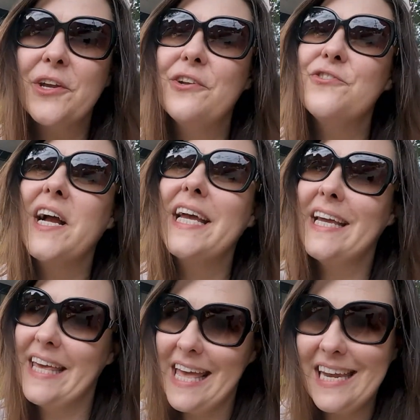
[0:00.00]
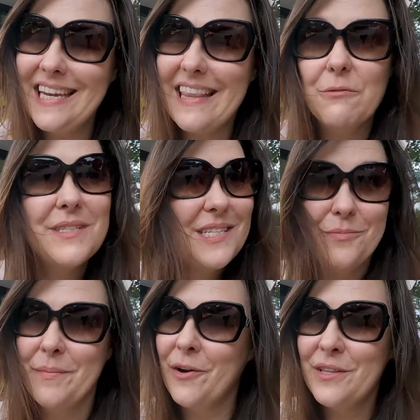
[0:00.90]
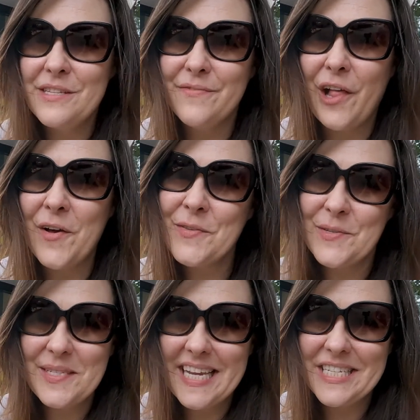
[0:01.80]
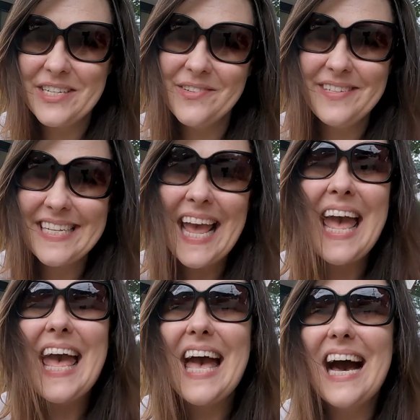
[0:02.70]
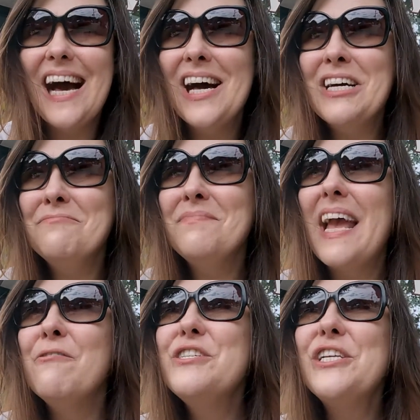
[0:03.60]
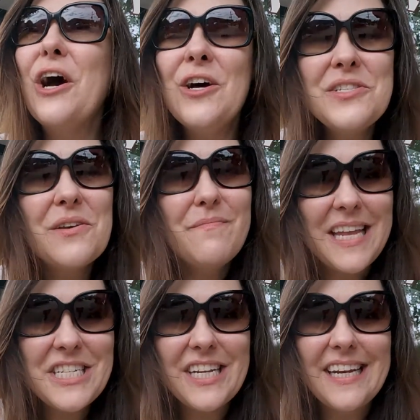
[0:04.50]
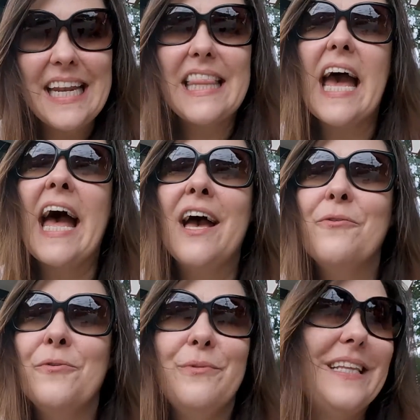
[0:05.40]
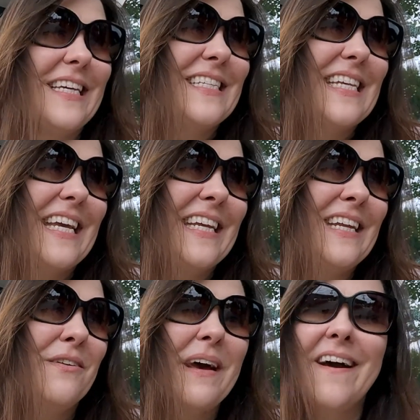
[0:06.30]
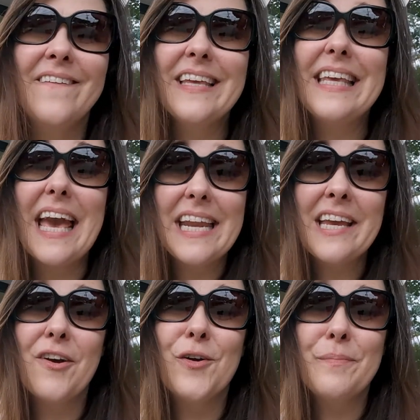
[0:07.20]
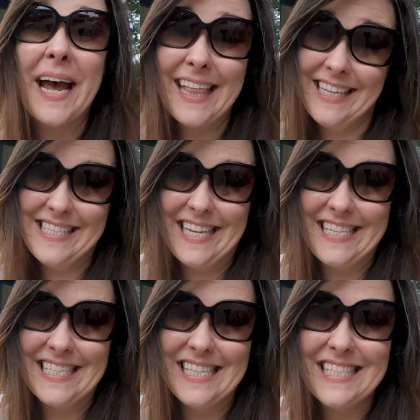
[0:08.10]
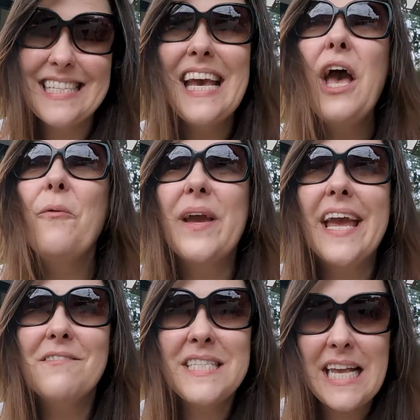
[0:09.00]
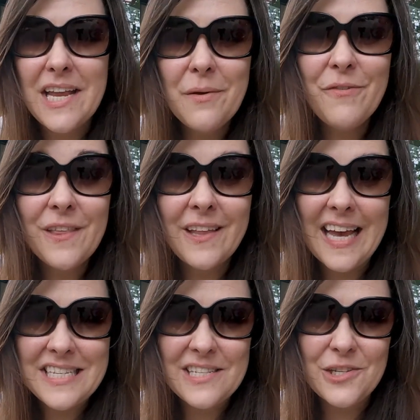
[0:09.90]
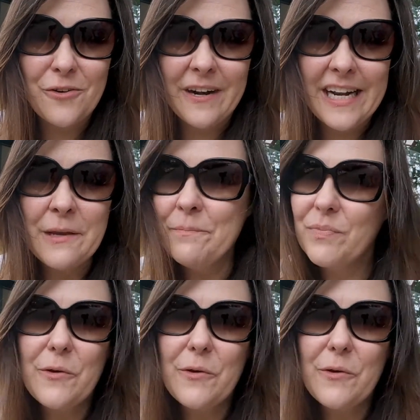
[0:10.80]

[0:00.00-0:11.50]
We're gonna try again. That will still be part of this vlog, so stay tuned. And we should also mention that we're really excited about getting our pilot's license. We have signed up for the classes already.